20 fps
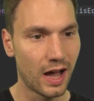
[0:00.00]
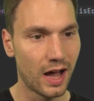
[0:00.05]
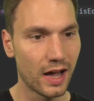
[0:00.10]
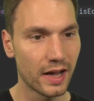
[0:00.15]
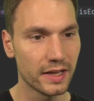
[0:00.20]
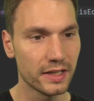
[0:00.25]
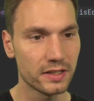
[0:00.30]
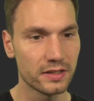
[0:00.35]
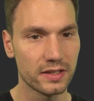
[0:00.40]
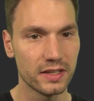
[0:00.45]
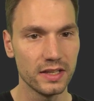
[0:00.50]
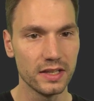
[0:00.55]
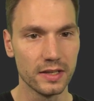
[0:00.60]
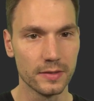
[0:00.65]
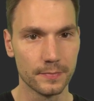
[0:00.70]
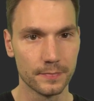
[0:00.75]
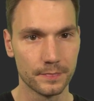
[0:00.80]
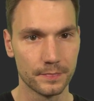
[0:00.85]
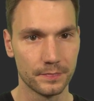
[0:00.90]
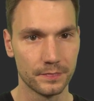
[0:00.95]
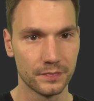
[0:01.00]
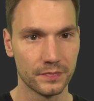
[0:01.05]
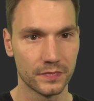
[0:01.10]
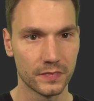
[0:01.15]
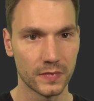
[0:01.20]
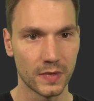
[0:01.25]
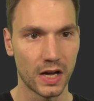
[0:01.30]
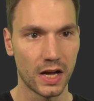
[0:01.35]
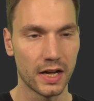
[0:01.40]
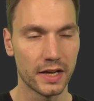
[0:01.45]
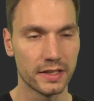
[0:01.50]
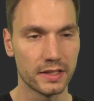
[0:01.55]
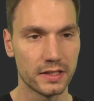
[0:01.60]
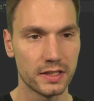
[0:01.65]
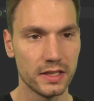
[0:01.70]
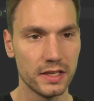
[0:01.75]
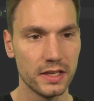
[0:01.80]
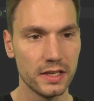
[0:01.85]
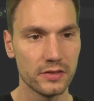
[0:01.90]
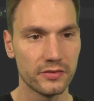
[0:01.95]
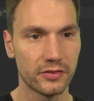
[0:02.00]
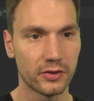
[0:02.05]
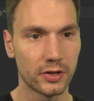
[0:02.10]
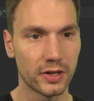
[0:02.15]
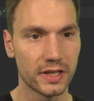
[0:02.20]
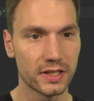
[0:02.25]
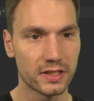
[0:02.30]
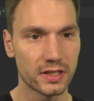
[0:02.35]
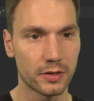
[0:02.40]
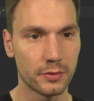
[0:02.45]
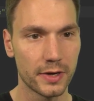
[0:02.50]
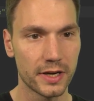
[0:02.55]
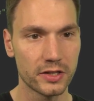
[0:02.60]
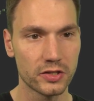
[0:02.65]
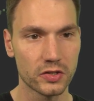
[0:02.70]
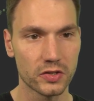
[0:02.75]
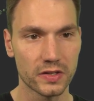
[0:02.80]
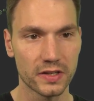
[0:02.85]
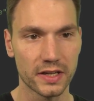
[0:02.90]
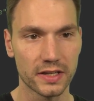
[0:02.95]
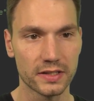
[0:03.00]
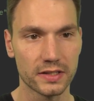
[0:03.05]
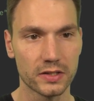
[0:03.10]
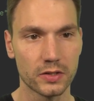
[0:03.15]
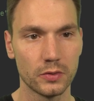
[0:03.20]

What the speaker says: IT for integration tests.